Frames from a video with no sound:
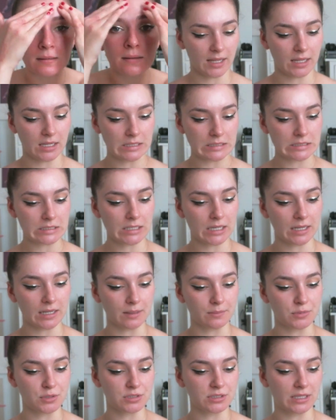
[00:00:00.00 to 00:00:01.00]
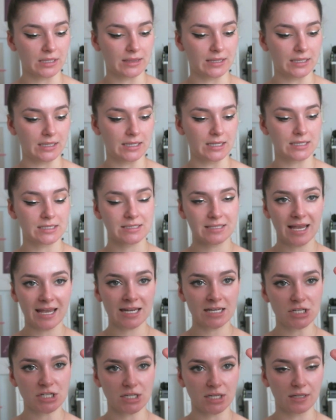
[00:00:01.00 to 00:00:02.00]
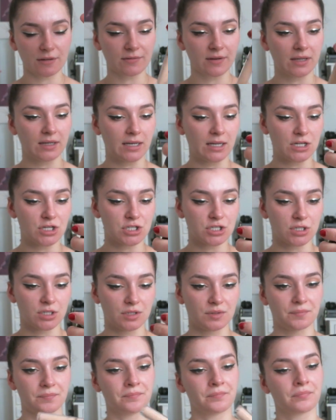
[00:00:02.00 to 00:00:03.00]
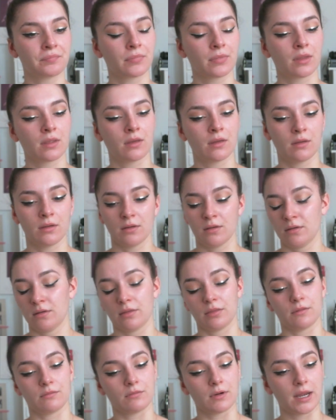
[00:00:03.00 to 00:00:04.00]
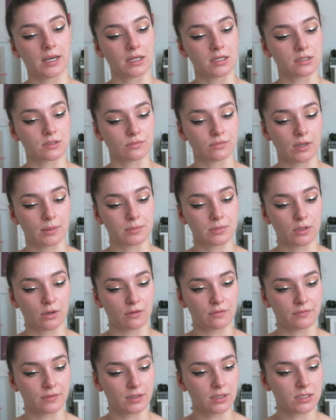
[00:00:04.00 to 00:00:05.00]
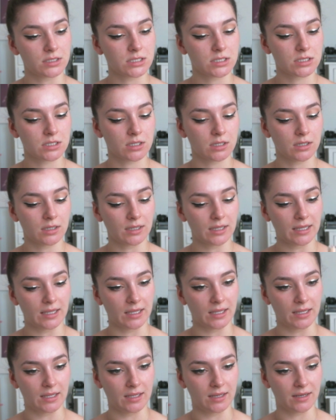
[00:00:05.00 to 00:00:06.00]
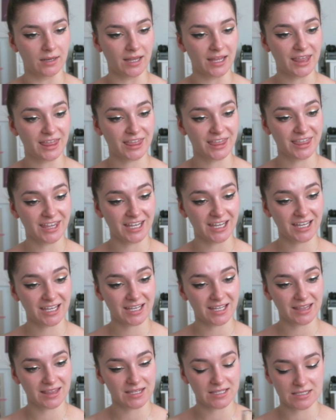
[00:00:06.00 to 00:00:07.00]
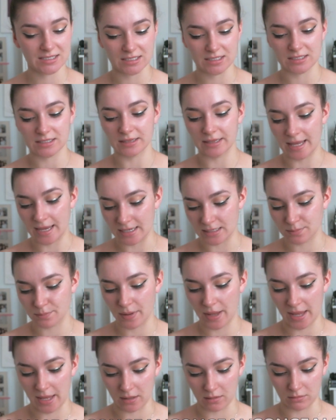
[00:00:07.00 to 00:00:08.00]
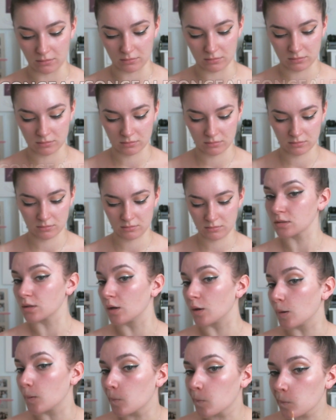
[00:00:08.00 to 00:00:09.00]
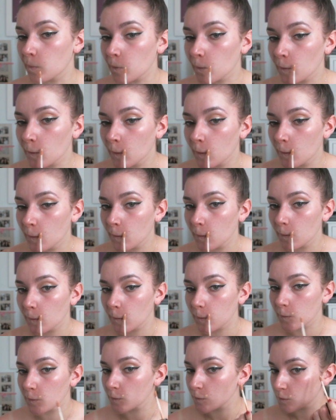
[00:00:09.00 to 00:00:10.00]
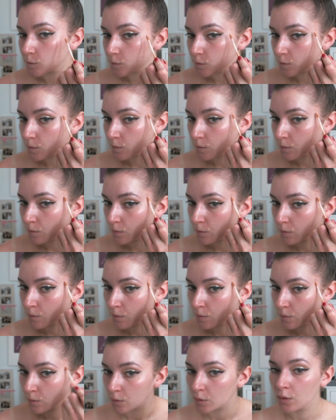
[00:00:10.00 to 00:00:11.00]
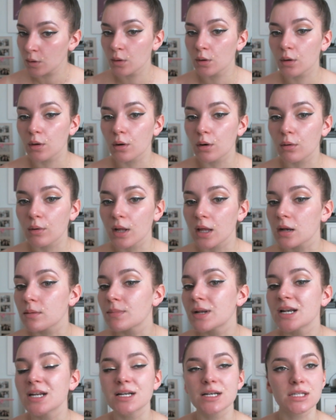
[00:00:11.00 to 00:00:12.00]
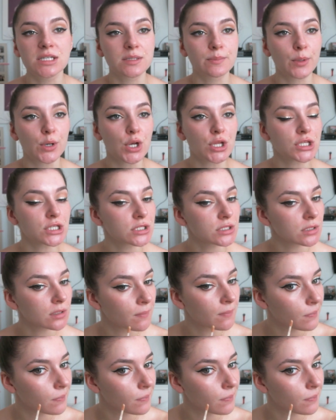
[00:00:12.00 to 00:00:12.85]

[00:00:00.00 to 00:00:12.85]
And today I'm using the NYX HD foundation. The writing's rubbed off it in, I think this is light pale. So just around my little spots.